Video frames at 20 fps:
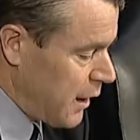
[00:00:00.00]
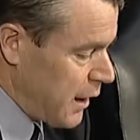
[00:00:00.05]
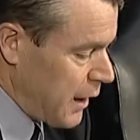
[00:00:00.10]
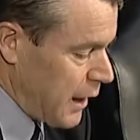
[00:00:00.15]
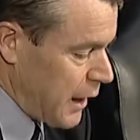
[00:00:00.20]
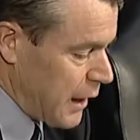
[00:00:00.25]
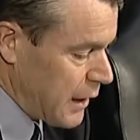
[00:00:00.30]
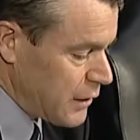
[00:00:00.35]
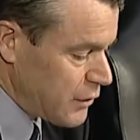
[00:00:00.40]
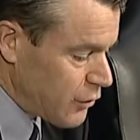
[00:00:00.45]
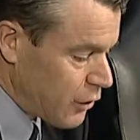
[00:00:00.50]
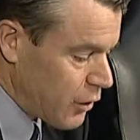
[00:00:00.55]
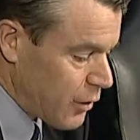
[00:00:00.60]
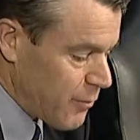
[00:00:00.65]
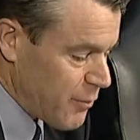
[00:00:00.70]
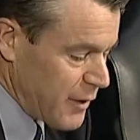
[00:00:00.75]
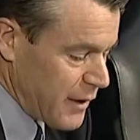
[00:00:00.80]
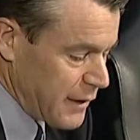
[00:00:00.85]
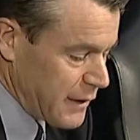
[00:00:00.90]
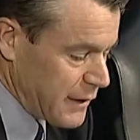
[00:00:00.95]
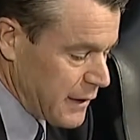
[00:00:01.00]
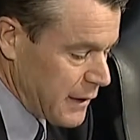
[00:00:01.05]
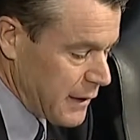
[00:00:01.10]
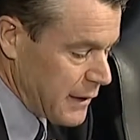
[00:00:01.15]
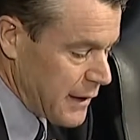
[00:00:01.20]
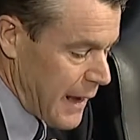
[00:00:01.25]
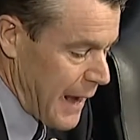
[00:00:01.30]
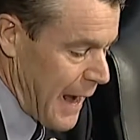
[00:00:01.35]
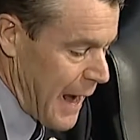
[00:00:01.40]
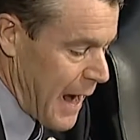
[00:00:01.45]
In your
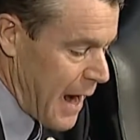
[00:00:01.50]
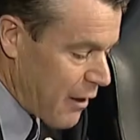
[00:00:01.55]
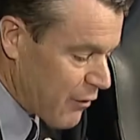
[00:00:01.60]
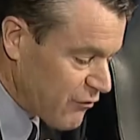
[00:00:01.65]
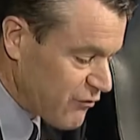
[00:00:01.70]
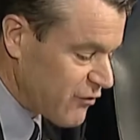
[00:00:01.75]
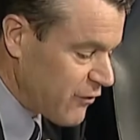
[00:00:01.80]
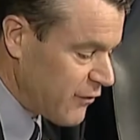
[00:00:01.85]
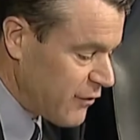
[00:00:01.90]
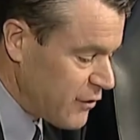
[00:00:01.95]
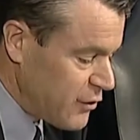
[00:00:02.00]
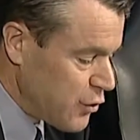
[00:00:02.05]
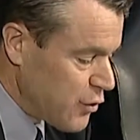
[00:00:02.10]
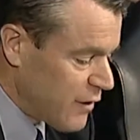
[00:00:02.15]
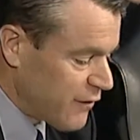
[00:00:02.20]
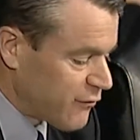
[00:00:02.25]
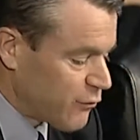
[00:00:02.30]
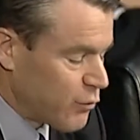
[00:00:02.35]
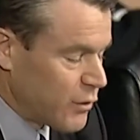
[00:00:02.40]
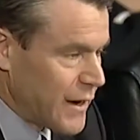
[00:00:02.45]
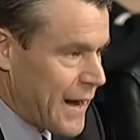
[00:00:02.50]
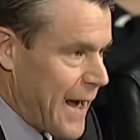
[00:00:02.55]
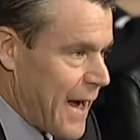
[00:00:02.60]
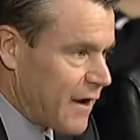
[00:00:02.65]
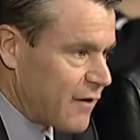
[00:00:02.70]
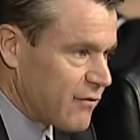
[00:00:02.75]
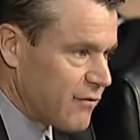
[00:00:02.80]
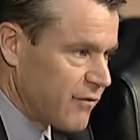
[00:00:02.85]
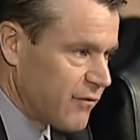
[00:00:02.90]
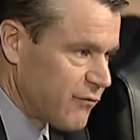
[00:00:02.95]
opinion, how should the U.S.
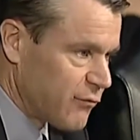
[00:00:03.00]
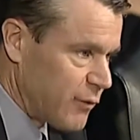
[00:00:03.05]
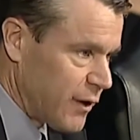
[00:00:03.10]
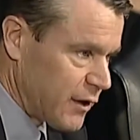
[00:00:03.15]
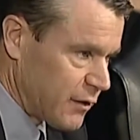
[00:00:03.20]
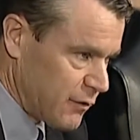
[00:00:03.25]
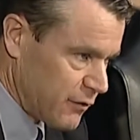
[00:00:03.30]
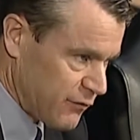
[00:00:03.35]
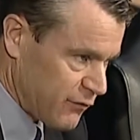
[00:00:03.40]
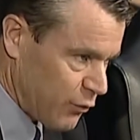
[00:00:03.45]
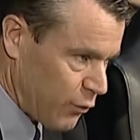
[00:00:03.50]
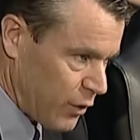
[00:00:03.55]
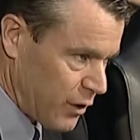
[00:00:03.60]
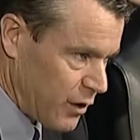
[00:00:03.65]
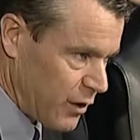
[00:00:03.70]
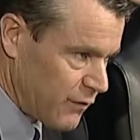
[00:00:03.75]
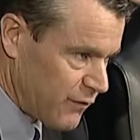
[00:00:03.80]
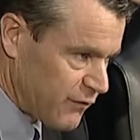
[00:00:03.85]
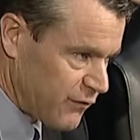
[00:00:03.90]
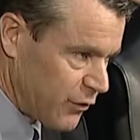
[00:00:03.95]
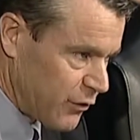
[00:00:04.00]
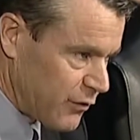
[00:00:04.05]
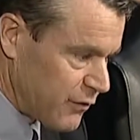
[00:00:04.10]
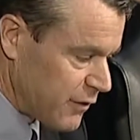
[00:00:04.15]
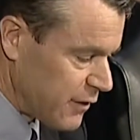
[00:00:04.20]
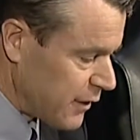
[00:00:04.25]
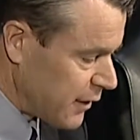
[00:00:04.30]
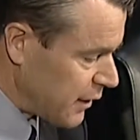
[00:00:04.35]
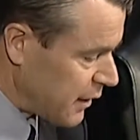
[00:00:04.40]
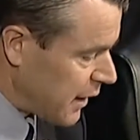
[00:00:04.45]
react to this regulatory
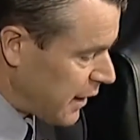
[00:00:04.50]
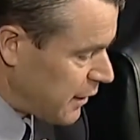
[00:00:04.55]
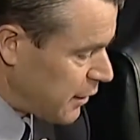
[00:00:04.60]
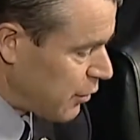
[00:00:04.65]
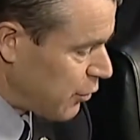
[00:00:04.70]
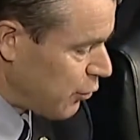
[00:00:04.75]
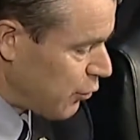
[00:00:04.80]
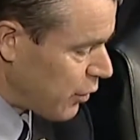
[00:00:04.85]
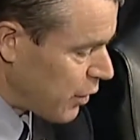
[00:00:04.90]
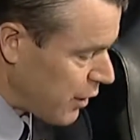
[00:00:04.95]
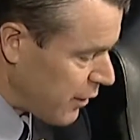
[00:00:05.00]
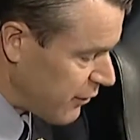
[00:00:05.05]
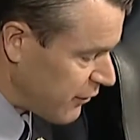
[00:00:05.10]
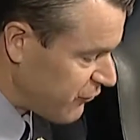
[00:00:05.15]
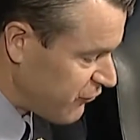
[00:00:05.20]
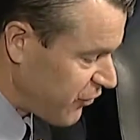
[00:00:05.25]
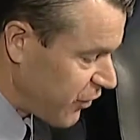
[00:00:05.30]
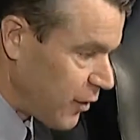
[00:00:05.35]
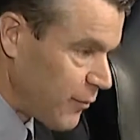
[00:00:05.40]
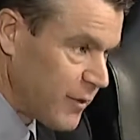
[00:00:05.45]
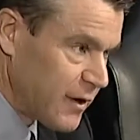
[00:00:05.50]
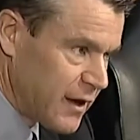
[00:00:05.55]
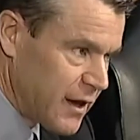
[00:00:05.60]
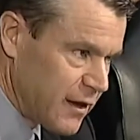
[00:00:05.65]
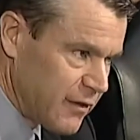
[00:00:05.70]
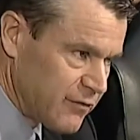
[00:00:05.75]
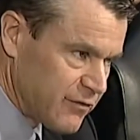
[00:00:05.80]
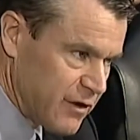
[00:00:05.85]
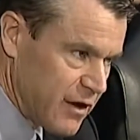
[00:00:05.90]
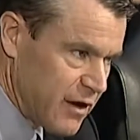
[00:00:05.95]
uncertainty? I know the chairman has